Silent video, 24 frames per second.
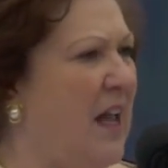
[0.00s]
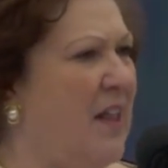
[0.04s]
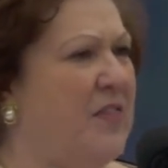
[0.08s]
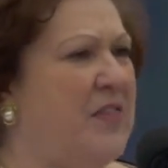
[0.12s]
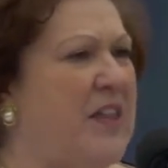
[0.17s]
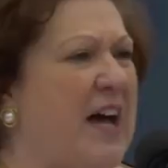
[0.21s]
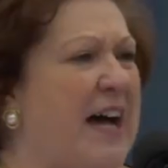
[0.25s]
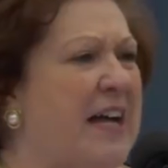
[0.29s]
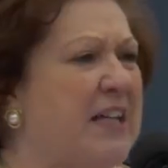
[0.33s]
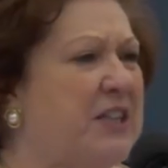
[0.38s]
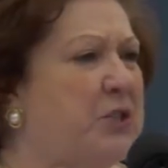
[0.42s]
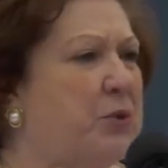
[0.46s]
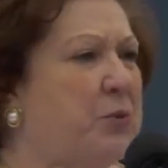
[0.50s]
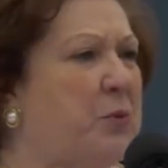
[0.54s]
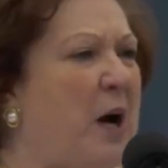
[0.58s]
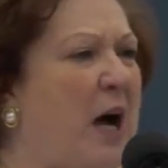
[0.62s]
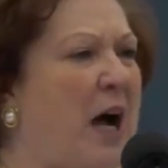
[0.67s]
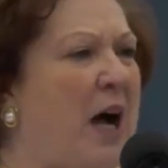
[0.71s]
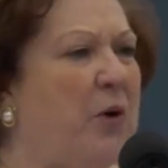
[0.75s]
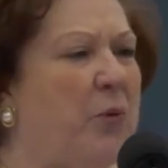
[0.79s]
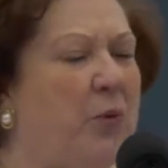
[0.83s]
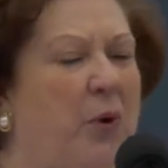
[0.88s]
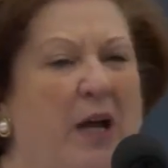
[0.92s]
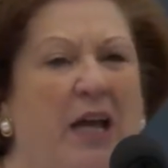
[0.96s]
That's
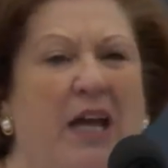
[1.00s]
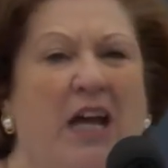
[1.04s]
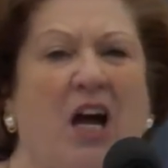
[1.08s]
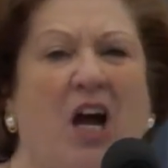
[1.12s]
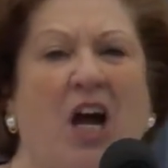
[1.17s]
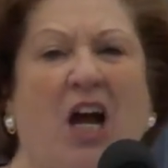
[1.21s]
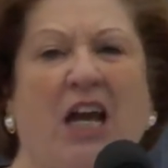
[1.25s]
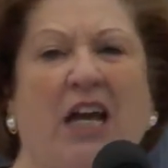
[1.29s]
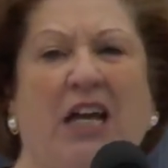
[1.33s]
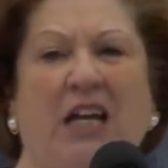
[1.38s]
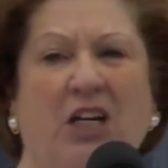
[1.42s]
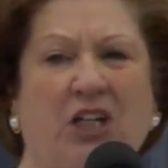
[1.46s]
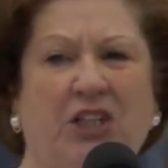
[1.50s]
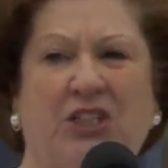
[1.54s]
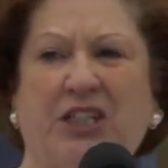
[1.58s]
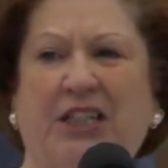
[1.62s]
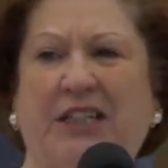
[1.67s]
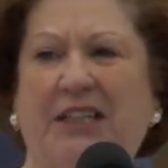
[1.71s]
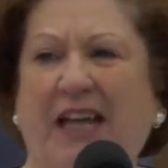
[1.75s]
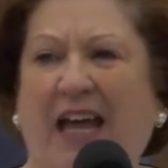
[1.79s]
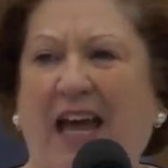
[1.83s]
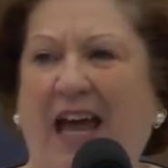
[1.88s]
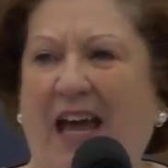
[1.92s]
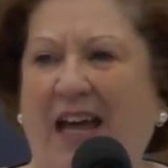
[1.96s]
why we are here
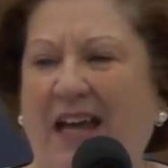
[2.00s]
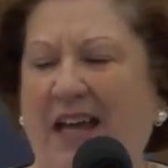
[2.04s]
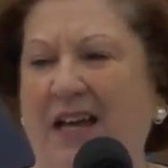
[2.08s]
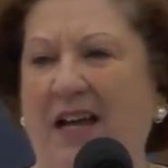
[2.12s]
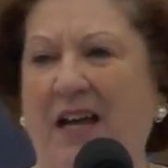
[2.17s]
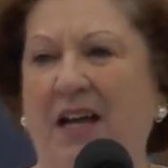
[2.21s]
today.